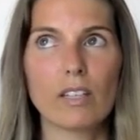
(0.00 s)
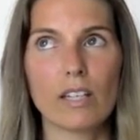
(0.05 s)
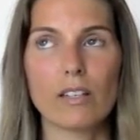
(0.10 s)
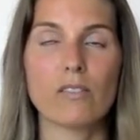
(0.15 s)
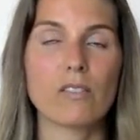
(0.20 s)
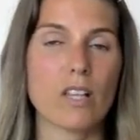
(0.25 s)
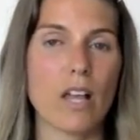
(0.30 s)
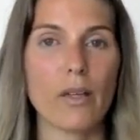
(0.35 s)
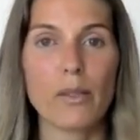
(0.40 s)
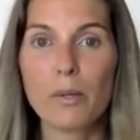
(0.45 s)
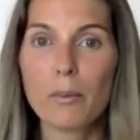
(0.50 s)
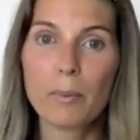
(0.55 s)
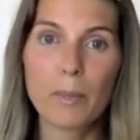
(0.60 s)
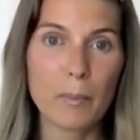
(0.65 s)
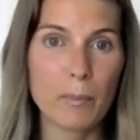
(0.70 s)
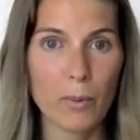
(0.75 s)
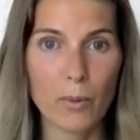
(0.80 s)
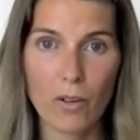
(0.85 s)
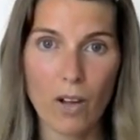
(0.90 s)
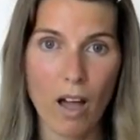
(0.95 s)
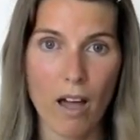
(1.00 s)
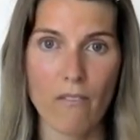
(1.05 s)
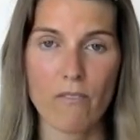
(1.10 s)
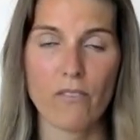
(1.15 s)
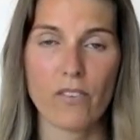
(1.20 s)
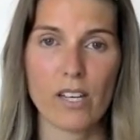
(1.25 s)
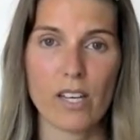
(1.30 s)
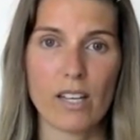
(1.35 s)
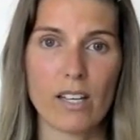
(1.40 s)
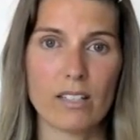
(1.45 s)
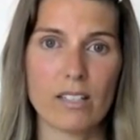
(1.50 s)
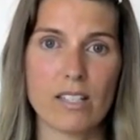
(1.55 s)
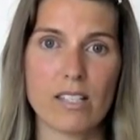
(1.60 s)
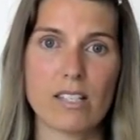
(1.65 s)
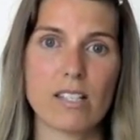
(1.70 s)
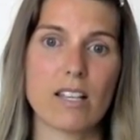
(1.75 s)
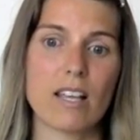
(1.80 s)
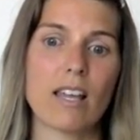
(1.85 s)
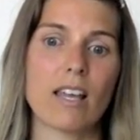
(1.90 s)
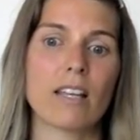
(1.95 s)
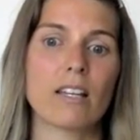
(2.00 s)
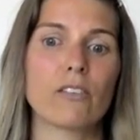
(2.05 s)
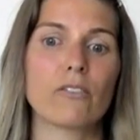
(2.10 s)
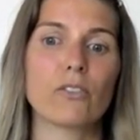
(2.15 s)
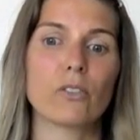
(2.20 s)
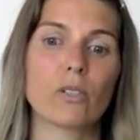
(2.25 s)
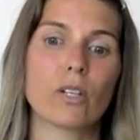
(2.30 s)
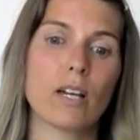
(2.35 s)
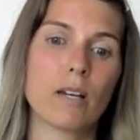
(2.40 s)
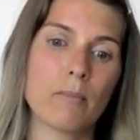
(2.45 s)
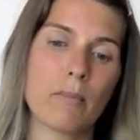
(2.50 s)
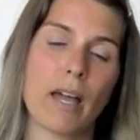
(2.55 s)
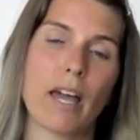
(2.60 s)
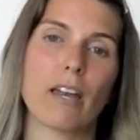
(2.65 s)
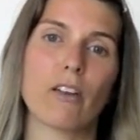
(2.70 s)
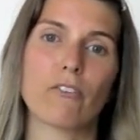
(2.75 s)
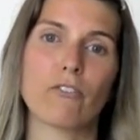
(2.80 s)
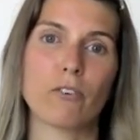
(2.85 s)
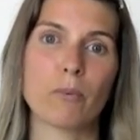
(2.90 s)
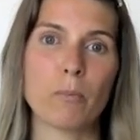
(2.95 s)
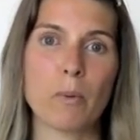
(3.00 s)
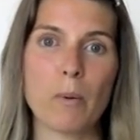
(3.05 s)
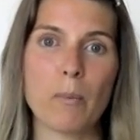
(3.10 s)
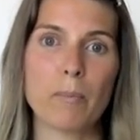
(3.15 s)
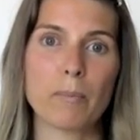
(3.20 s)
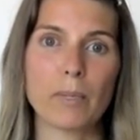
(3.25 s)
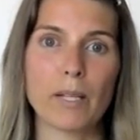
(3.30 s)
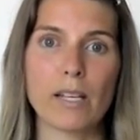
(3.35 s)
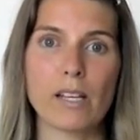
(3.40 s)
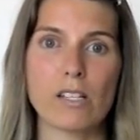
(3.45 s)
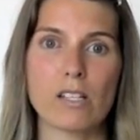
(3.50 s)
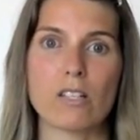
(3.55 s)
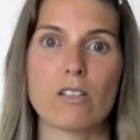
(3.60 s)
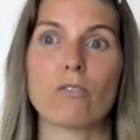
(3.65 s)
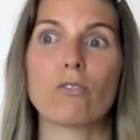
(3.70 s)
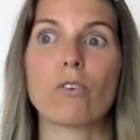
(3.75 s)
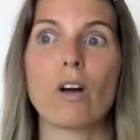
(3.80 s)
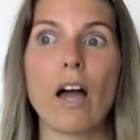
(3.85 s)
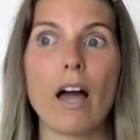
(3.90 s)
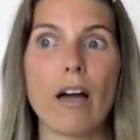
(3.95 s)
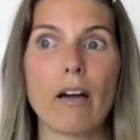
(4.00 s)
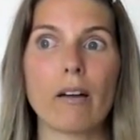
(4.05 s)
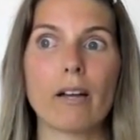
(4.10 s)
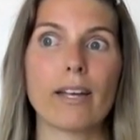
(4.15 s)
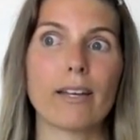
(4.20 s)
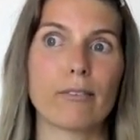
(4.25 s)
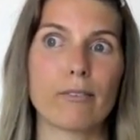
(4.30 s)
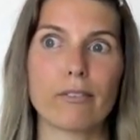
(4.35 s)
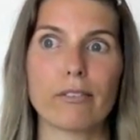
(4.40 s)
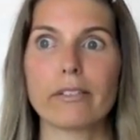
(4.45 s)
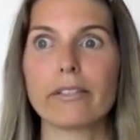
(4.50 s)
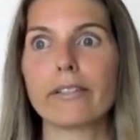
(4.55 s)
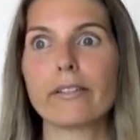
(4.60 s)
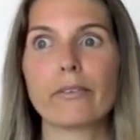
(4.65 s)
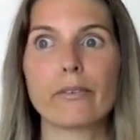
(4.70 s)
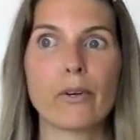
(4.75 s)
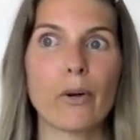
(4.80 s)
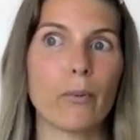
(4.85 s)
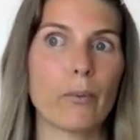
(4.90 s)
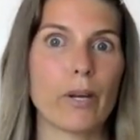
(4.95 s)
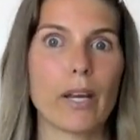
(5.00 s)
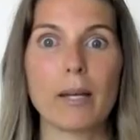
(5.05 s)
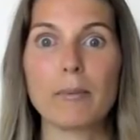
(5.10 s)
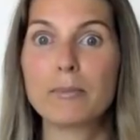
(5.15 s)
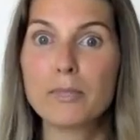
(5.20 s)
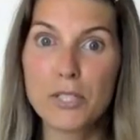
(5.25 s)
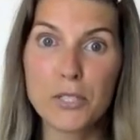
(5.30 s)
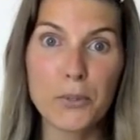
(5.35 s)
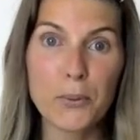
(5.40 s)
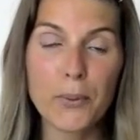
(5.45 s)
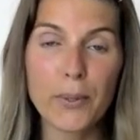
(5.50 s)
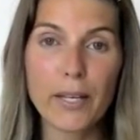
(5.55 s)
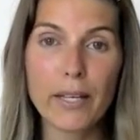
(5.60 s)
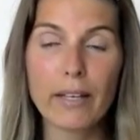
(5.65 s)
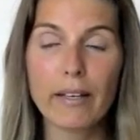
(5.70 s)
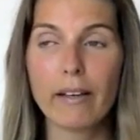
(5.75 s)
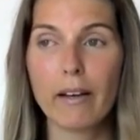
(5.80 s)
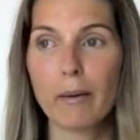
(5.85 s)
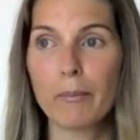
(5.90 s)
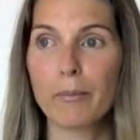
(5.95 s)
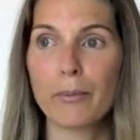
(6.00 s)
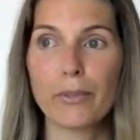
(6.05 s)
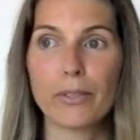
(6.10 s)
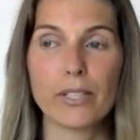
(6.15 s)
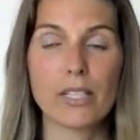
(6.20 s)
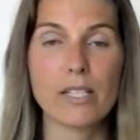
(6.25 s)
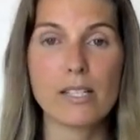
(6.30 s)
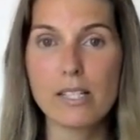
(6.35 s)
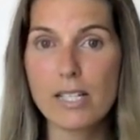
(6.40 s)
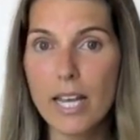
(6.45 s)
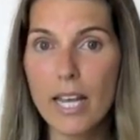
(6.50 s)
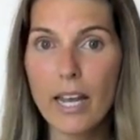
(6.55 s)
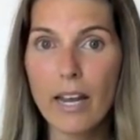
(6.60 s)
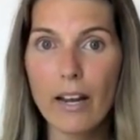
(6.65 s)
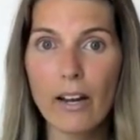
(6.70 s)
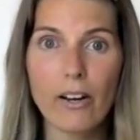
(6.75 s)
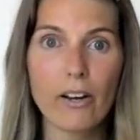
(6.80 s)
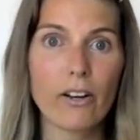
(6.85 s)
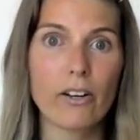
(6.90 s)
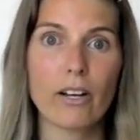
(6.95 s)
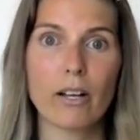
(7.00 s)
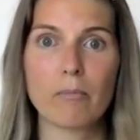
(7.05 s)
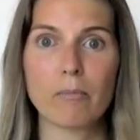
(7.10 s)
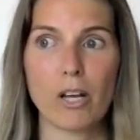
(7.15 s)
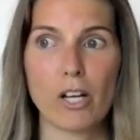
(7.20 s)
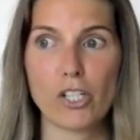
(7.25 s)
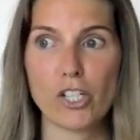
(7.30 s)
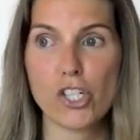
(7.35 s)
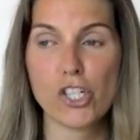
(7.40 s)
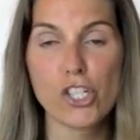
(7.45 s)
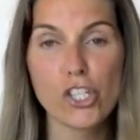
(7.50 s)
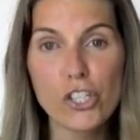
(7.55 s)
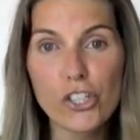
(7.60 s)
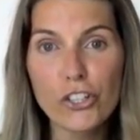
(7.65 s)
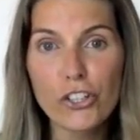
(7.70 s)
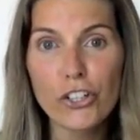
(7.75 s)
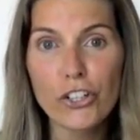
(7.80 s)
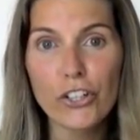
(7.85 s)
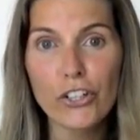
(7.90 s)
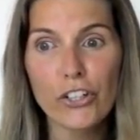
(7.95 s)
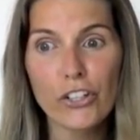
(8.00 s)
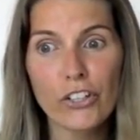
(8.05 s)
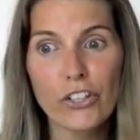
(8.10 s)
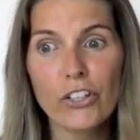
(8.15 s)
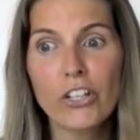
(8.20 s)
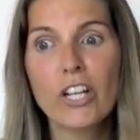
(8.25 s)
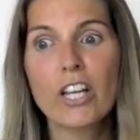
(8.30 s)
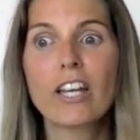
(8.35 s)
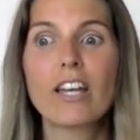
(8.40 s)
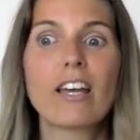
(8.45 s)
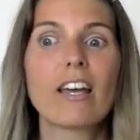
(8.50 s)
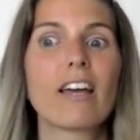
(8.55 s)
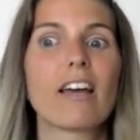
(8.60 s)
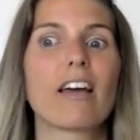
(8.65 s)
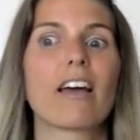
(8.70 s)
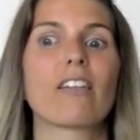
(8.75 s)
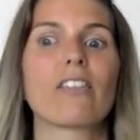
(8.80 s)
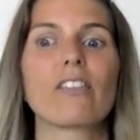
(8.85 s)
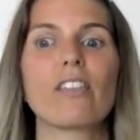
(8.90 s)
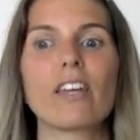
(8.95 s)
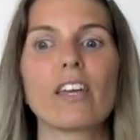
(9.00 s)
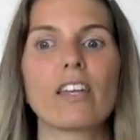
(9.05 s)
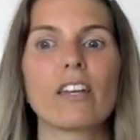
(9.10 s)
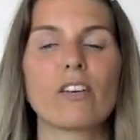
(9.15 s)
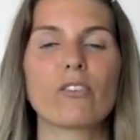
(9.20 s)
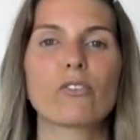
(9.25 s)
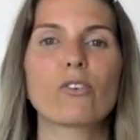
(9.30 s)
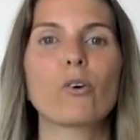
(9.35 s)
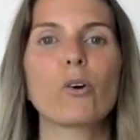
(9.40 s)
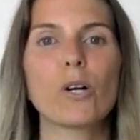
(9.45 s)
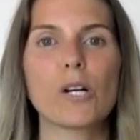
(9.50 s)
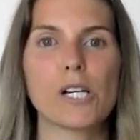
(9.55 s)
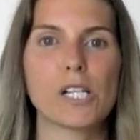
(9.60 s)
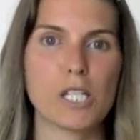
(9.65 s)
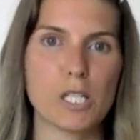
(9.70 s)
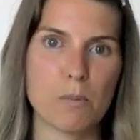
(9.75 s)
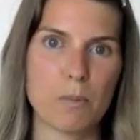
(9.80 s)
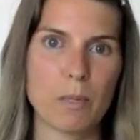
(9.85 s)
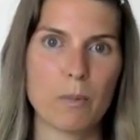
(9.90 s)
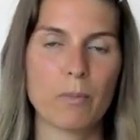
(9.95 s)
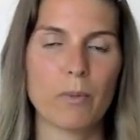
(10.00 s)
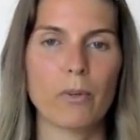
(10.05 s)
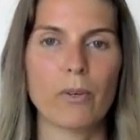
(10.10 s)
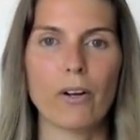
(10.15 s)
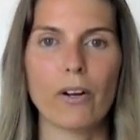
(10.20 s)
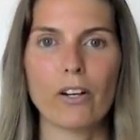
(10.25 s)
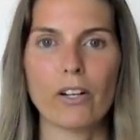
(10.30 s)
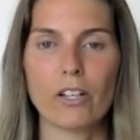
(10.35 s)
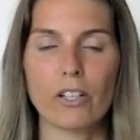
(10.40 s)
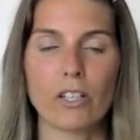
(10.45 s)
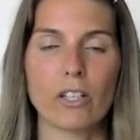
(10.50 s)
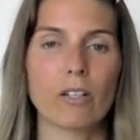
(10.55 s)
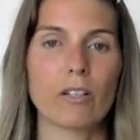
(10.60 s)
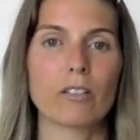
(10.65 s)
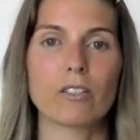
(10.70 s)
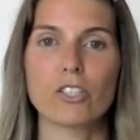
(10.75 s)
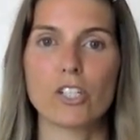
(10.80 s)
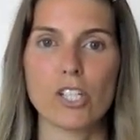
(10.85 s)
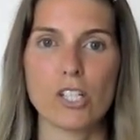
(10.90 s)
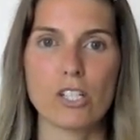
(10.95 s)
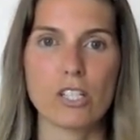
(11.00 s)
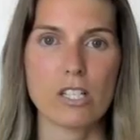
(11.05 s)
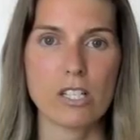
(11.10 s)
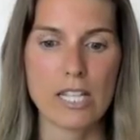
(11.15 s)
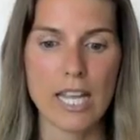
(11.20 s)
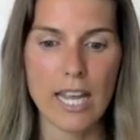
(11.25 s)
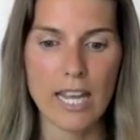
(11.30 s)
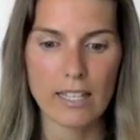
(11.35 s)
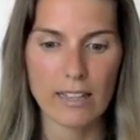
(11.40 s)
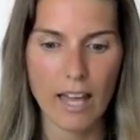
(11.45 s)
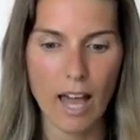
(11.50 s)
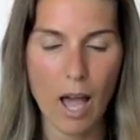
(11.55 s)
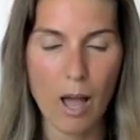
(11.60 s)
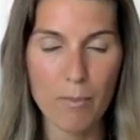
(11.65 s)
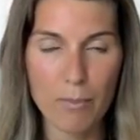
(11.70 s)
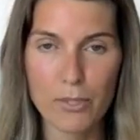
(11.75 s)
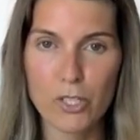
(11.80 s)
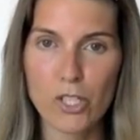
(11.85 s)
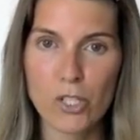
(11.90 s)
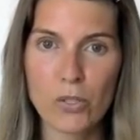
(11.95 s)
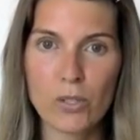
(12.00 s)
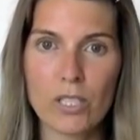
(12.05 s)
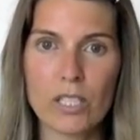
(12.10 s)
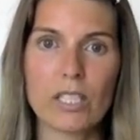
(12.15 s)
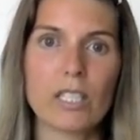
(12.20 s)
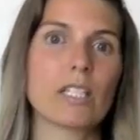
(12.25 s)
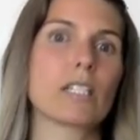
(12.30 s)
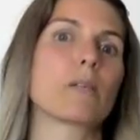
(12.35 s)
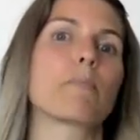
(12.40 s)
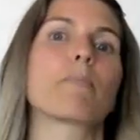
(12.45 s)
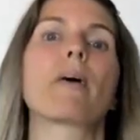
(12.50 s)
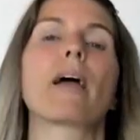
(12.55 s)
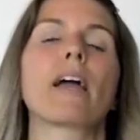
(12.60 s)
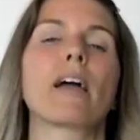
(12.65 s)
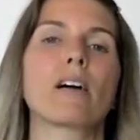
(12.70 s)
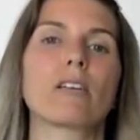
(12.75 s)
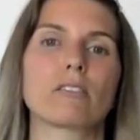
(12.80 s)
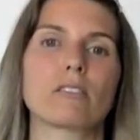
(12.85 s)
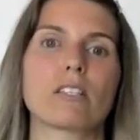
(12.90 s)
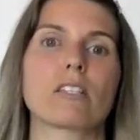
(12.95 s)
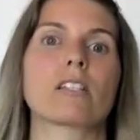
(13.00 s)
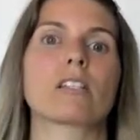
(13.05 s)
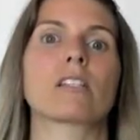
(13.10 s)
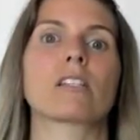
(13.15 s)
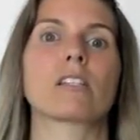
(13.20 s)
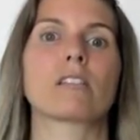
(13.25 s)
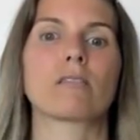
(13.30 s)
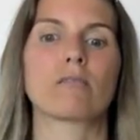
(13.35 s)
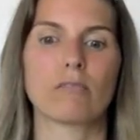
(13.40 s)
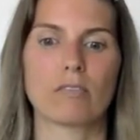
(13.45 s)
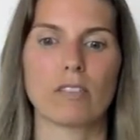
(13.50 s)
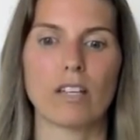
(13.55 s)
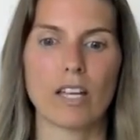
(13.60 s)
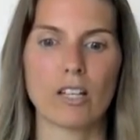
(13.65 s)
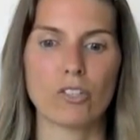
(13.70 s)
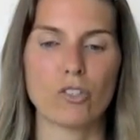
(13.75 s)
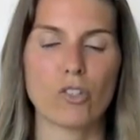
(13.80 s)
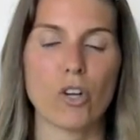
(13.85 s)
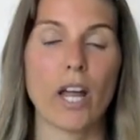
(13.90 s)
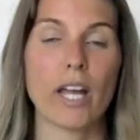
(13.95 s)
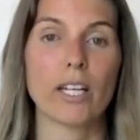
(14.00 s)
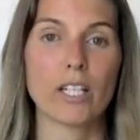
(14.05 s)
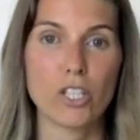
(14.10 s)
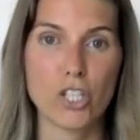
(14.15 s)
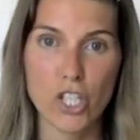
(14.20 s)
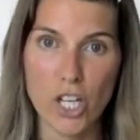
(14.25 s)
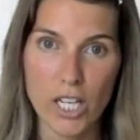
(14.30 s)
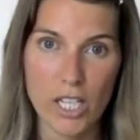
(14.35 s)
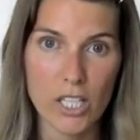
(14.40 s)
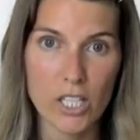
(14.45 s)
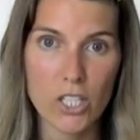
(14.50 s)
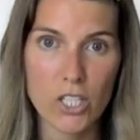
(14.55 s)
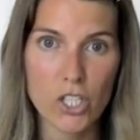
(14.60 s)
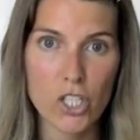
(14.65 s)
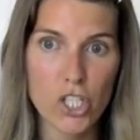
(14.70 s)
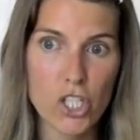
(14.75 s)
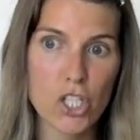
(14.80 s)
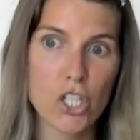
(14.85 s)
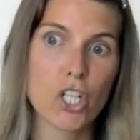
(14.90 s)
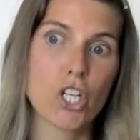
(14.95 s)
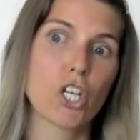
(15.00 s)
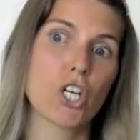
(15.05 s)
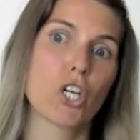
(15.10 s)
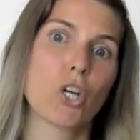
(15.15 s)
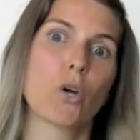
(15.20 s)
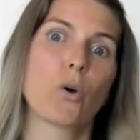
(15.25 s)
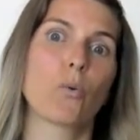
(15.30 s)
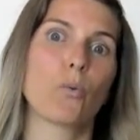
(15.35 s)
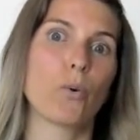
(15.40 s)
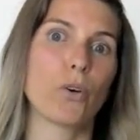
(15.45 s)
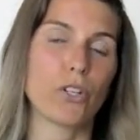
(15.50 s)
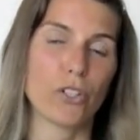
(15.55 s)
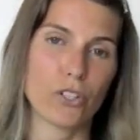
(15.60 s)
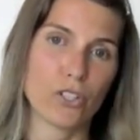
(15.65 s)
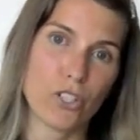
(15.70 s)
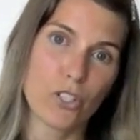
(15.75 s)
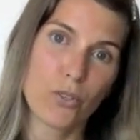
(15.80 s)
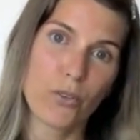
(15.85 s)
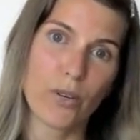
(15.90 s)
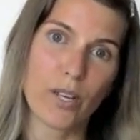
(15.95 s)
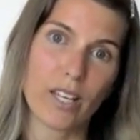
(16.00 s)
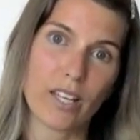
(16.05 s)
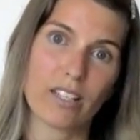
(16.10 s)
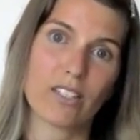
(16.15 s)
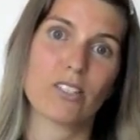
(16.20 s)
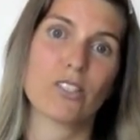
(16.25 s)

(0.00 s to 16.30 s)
gives other people confidence. And if you come at it from a place of, wow, I really don't know what I'm doing, I'm really scared, I'm not sure, then of course people are going to just take that opportunity to pounce and try to change what you're doing.